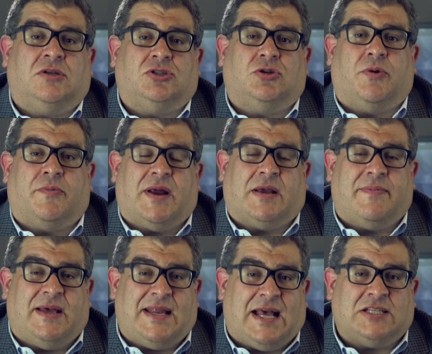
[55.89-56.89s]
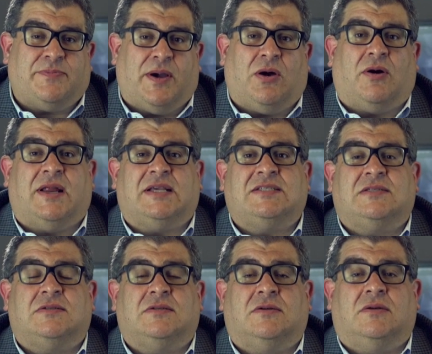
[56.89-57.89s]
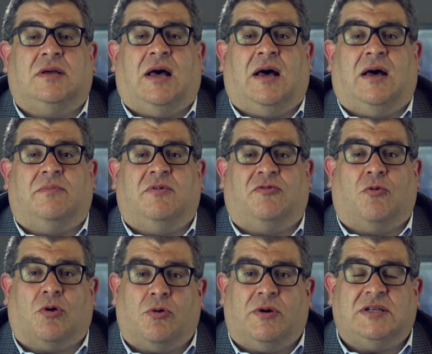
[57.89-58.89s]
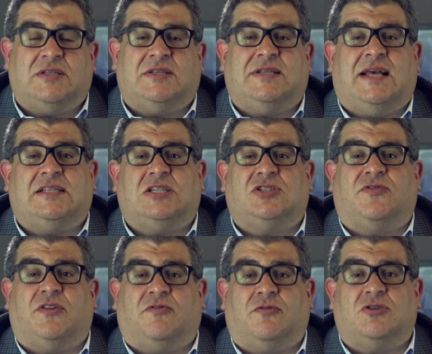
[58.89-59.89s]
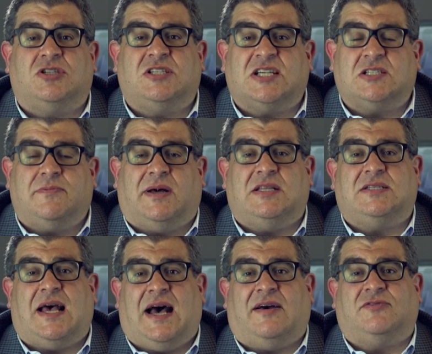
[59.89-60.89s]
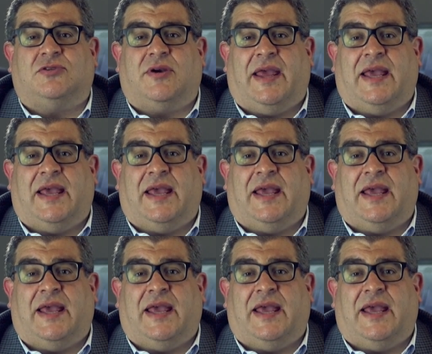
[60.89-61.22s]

So we recommend antibiotics uh, before going to the dentist for the first six months after